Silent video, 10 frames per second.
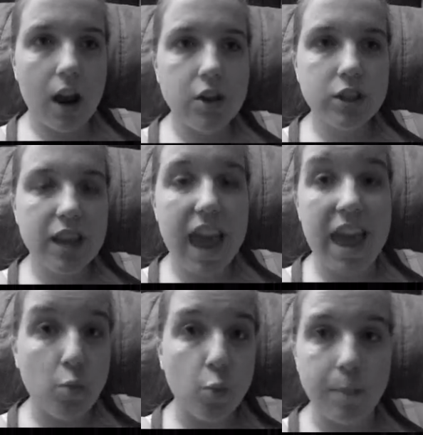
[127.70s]
I just
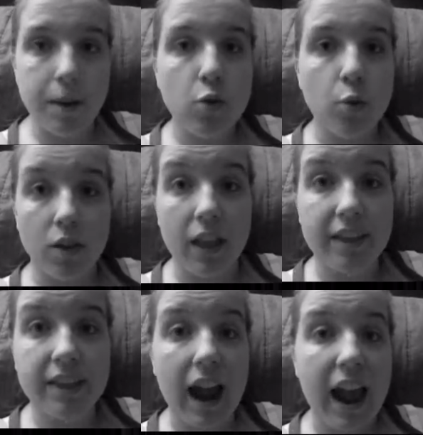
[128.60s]
hate women who are
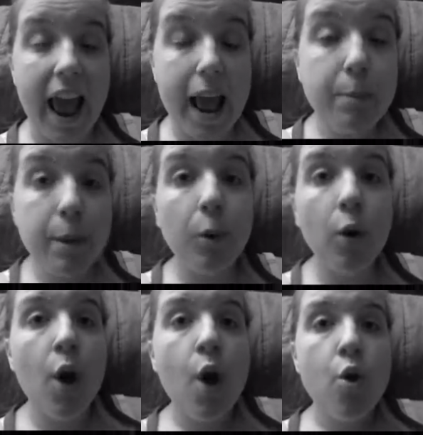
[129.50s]
like that. I hate people